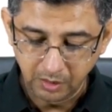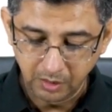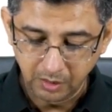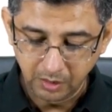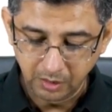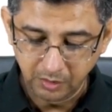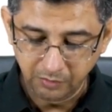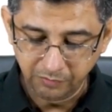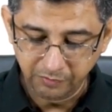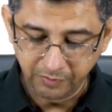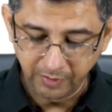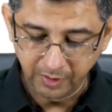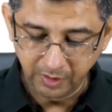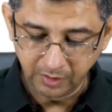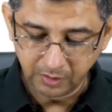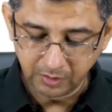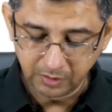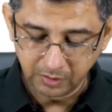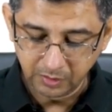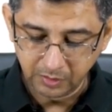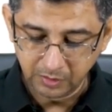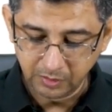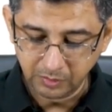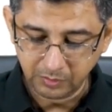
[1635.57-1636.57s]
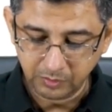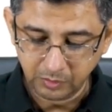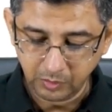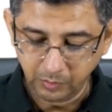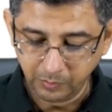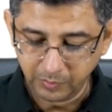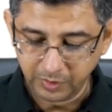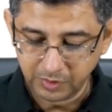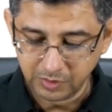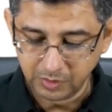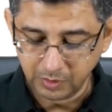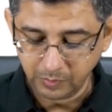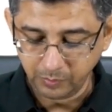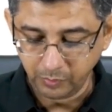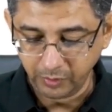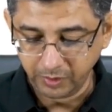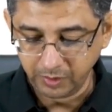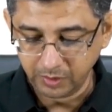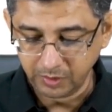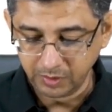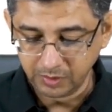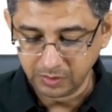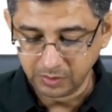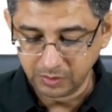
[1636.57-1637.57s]
In fact, the basic
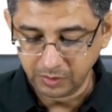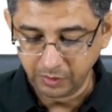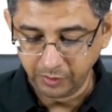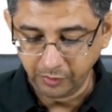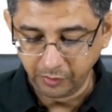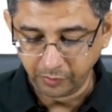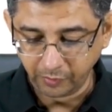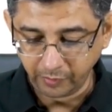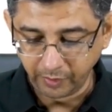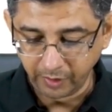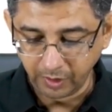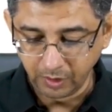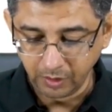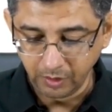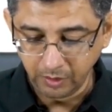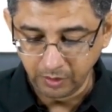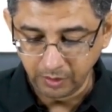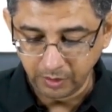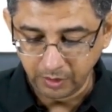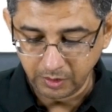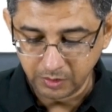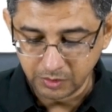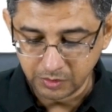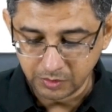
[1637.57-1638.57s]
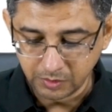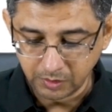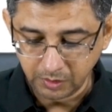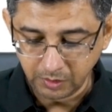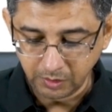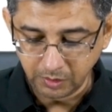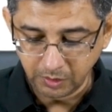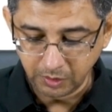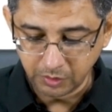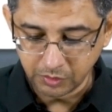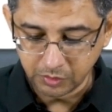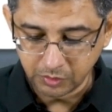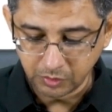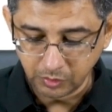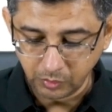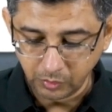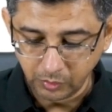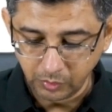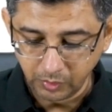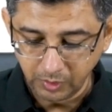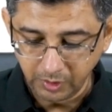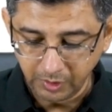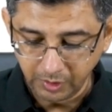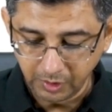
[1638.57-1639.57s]
point is that regular insulin is the
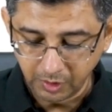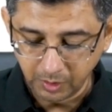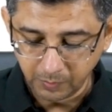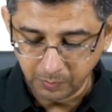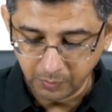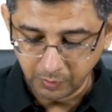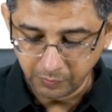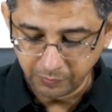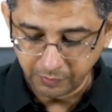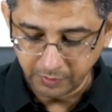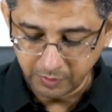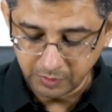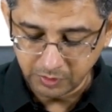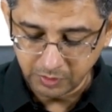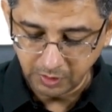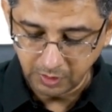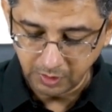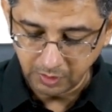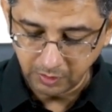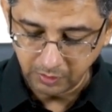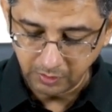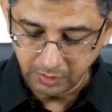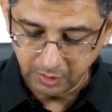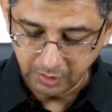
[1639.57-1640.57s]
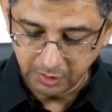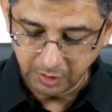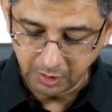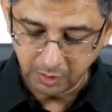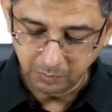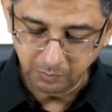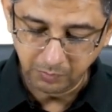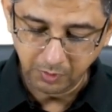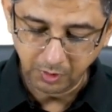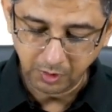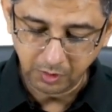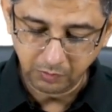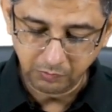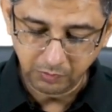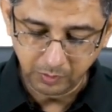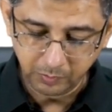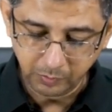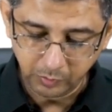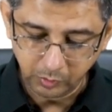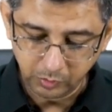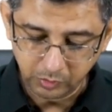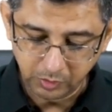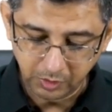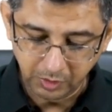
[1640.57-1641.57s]
only type of insulin that can be given
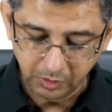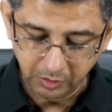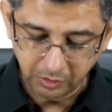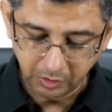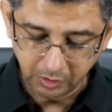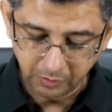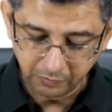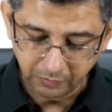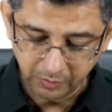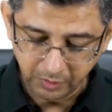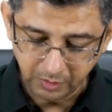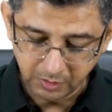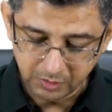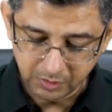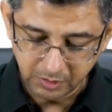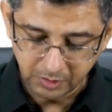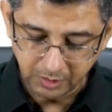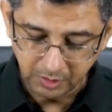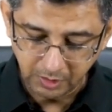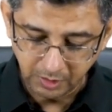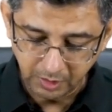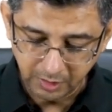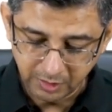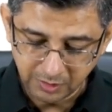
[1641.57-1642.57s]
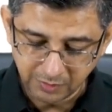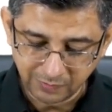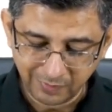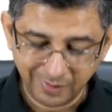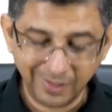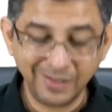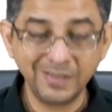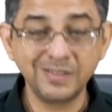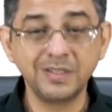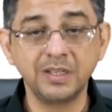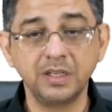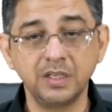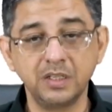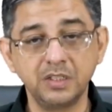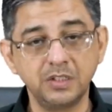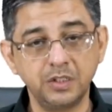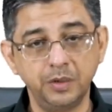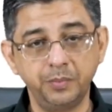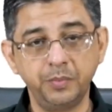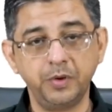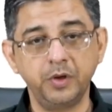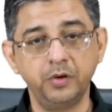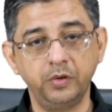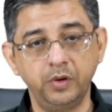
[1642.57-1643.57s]
both intravenously as well as
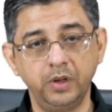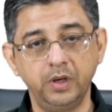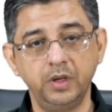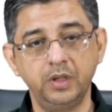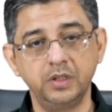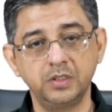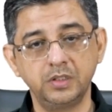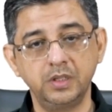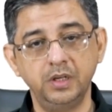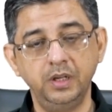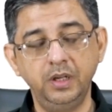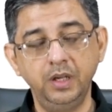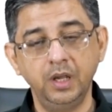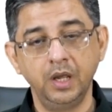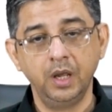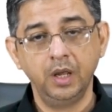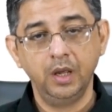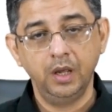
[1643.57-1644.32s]
subcutaneously.